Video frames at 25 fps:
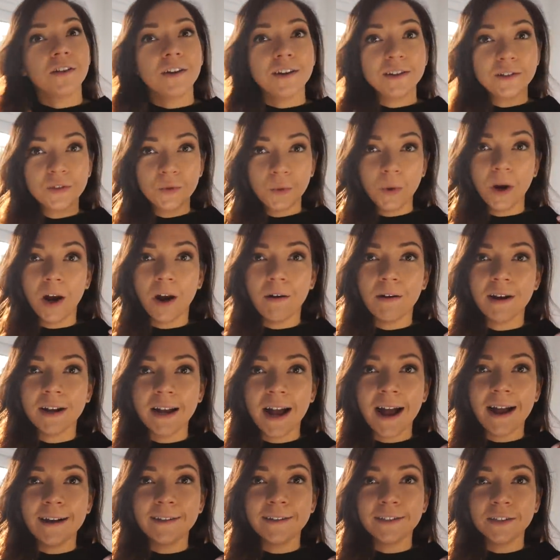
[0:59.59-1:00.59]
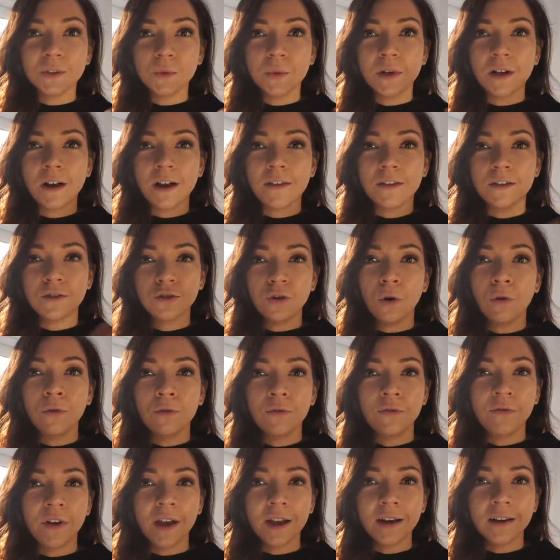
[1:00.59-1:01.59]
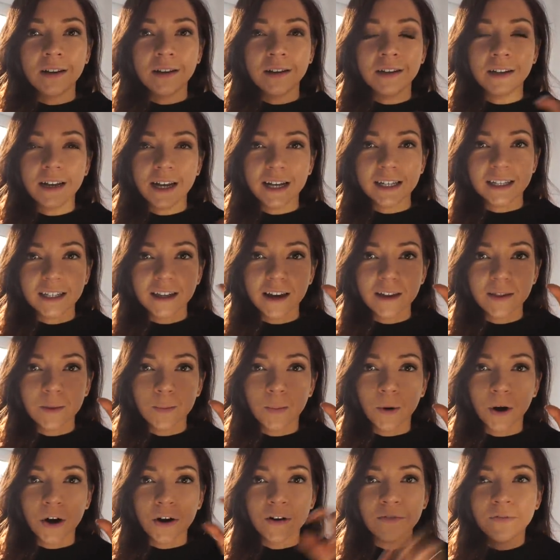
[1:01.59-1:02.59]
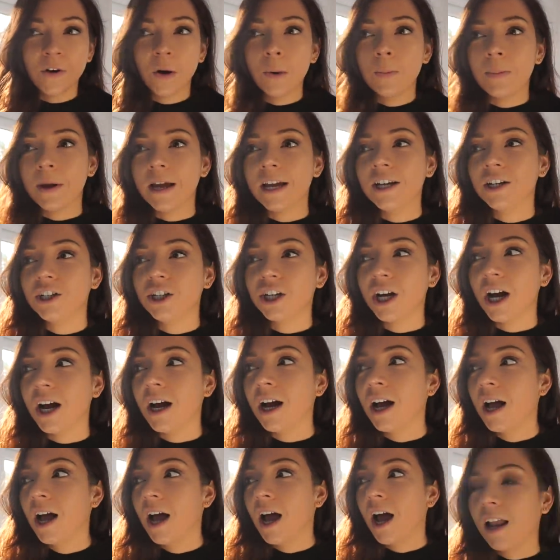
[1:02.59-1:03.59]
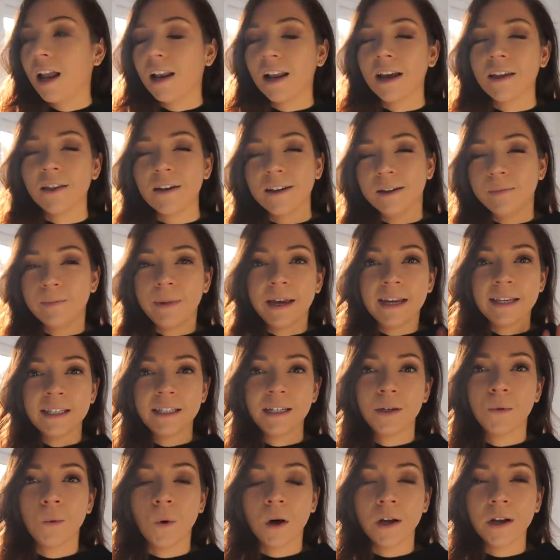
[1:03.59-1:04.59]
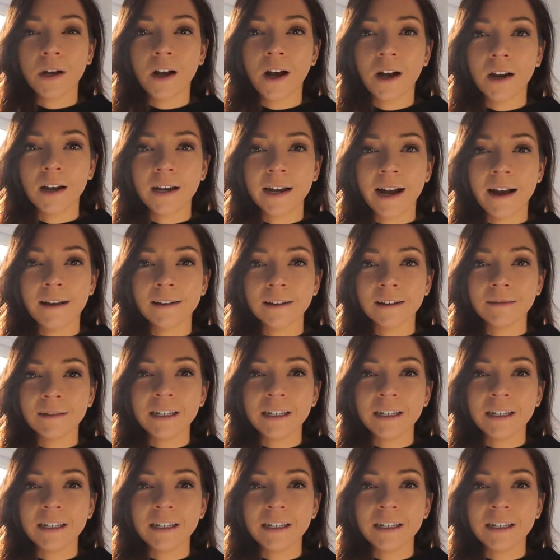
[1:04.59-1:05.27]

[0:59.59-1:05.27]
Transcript: those Twitter accounts where like the dolphin is like the profile picture, like those basic white girl accounts.